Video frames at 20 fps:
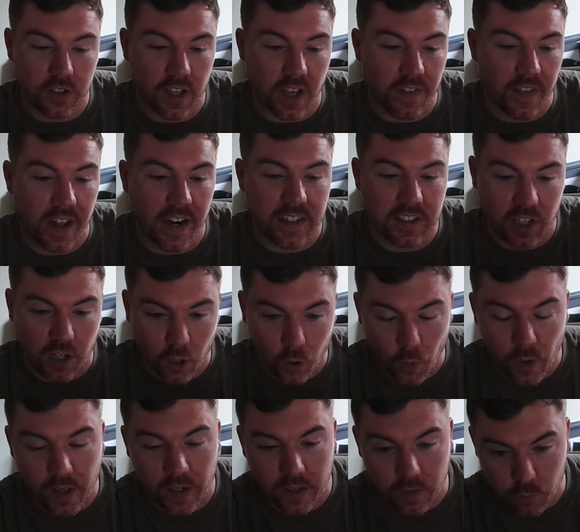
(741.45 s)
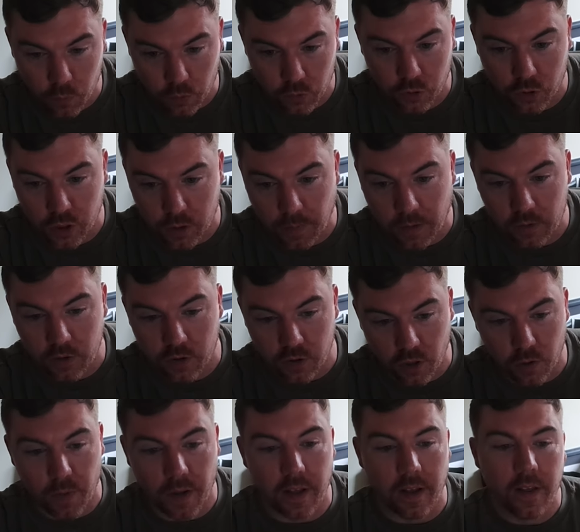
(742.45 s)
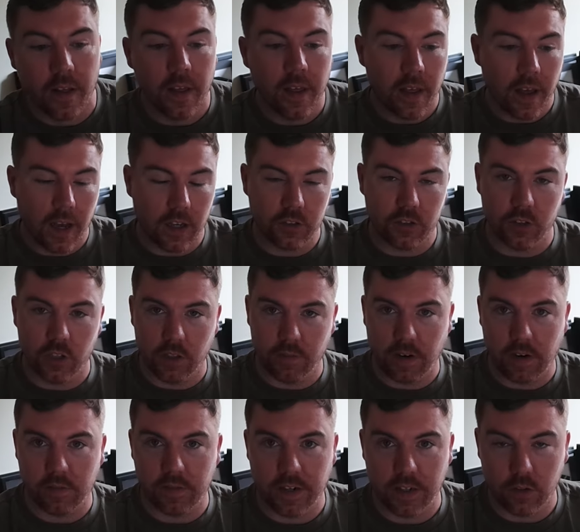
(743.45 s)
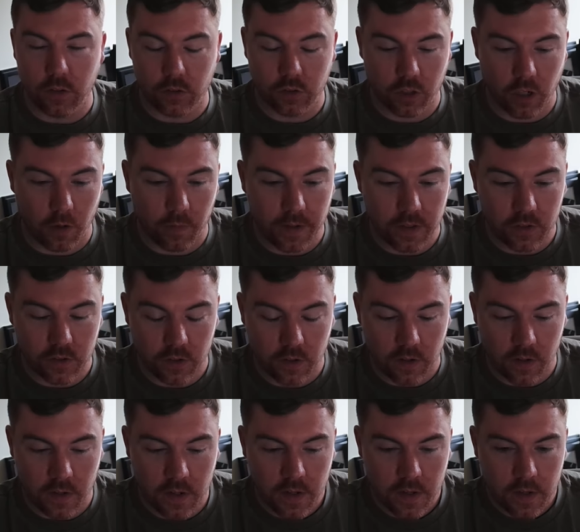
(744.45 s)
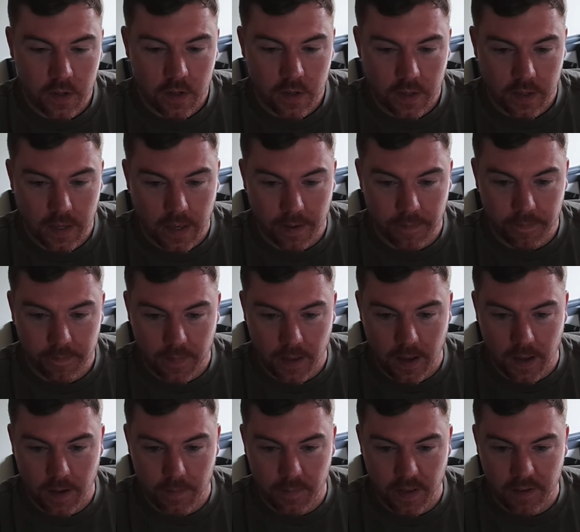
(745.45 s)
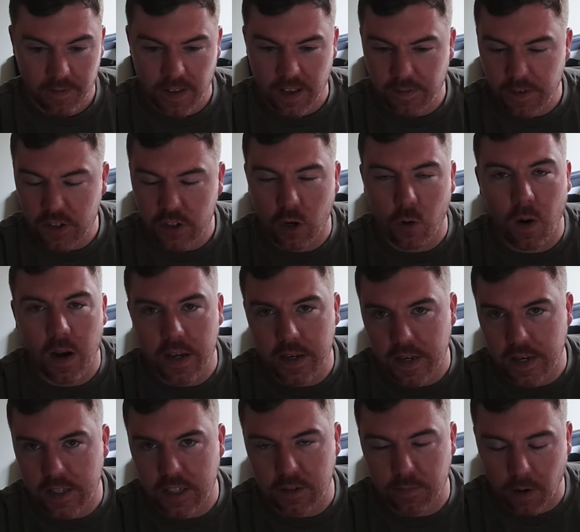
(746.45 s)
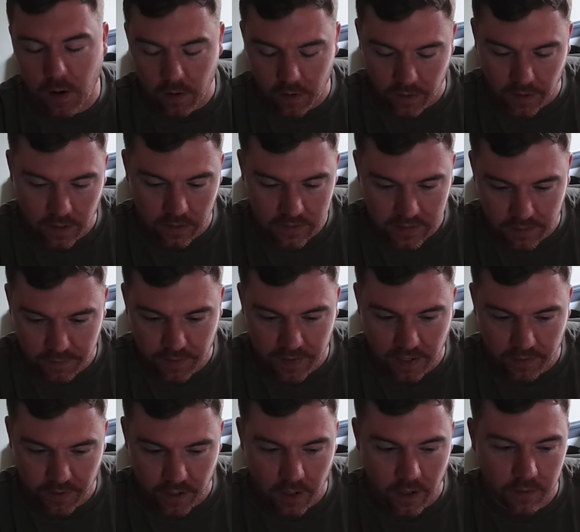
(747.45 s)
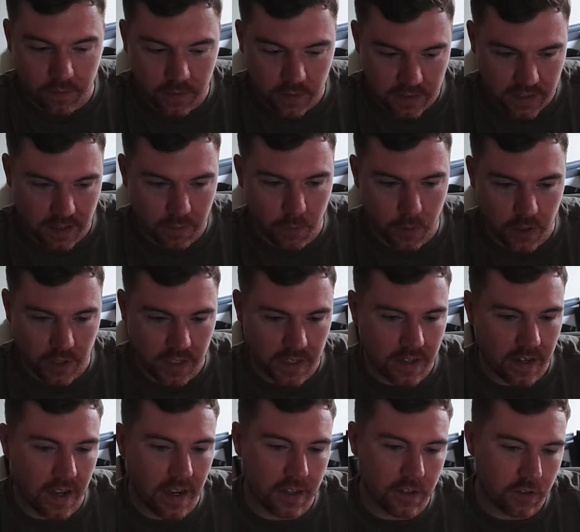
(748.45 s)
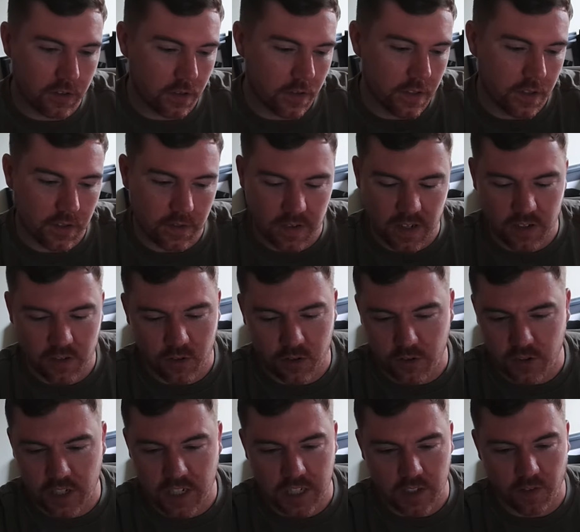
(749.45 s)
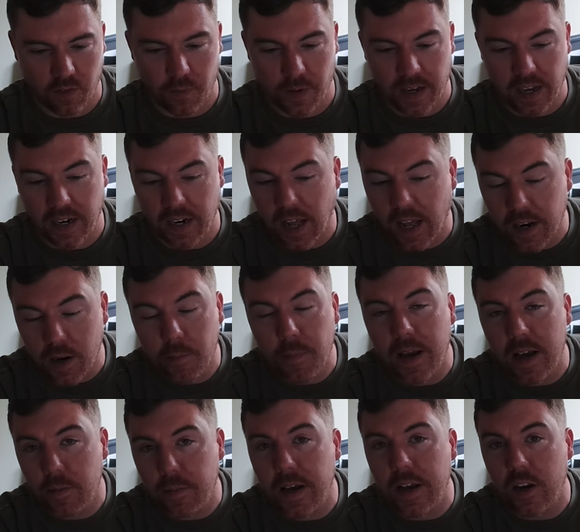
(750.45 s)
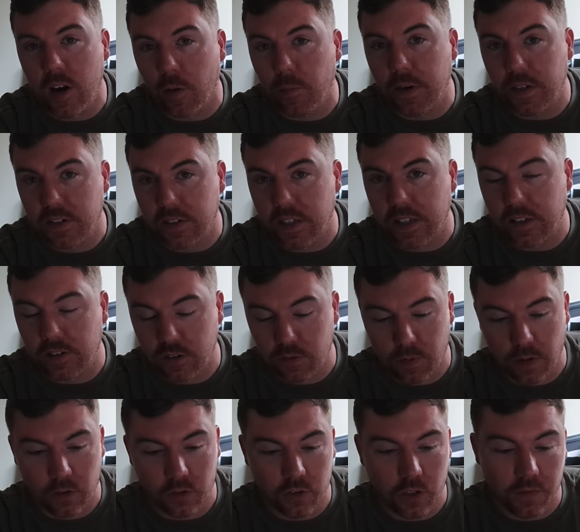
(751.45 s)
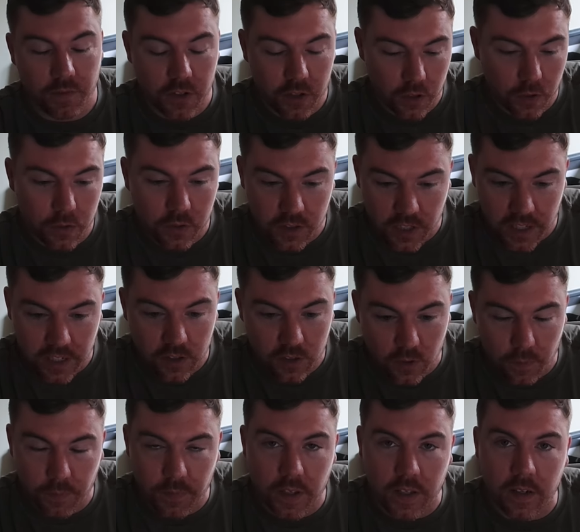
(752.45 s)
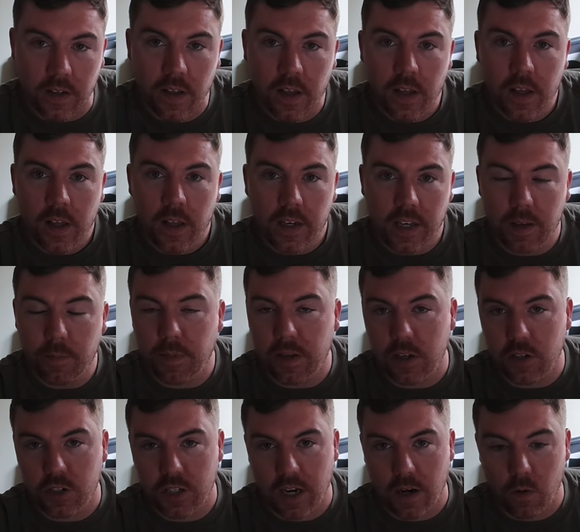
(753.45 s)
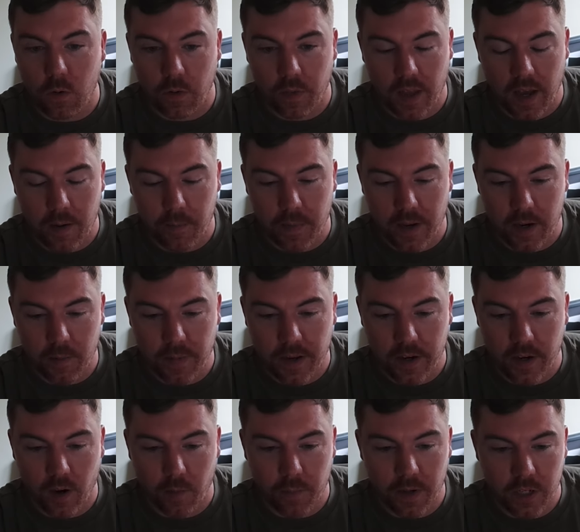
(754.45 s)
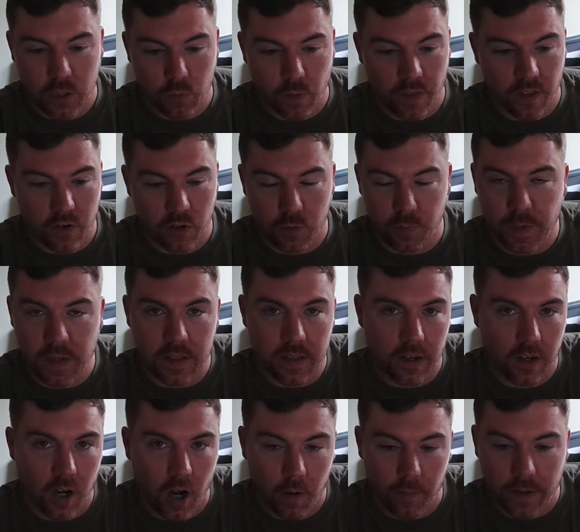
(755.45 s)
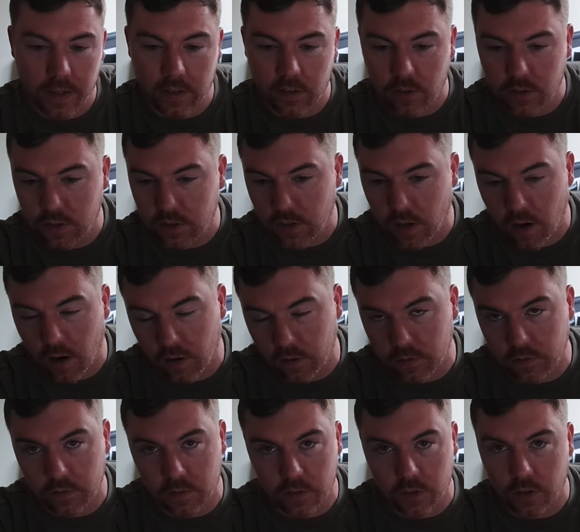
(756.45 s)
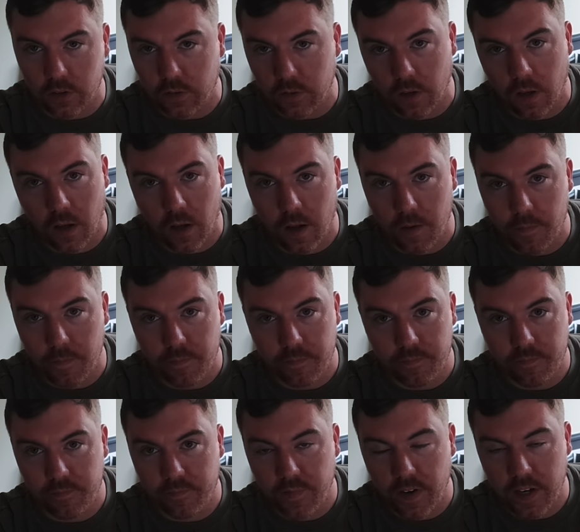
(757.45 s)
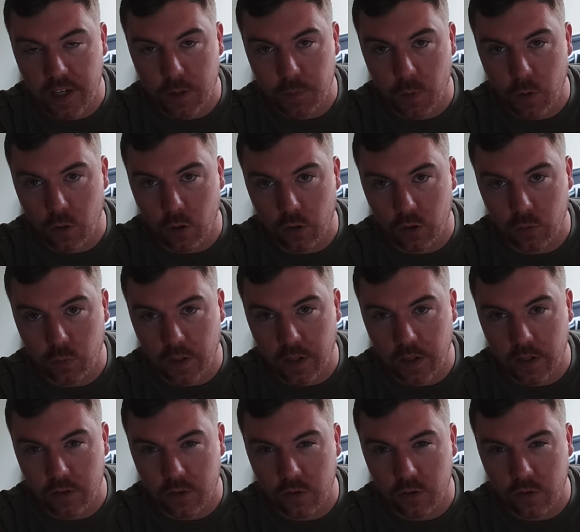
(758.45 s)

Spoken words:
And then as I quickly was just about to do it, I saw the Wout Weghorst comment. So yeah, if it's a quiet day tomorrow, I'll definitely have it off, because I'm working nights, so it's just easy for me. And I may or may not miss things as well. So if you do see something, give me a shout that I may or may not miss, whether it just be in the comments on Facebook or Twitter.